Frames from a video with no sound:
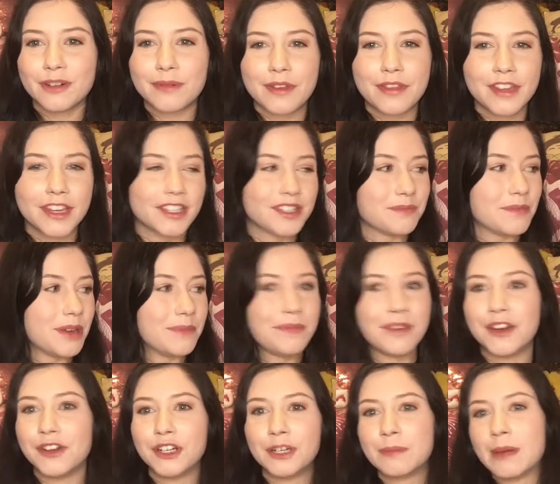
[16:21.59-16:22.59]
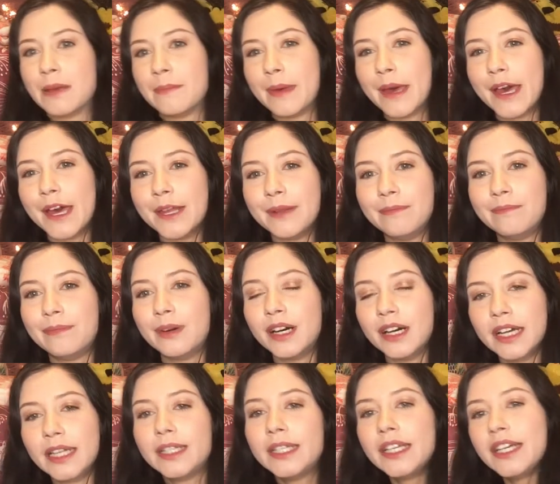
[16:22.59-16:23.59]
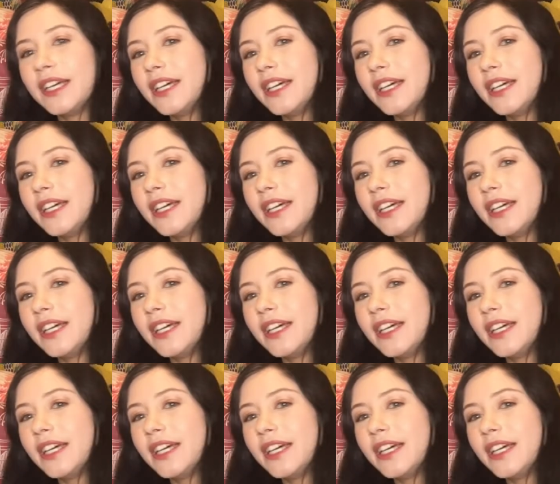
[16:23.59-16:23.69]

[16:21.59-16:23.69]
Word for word: I think it might be under my bed, but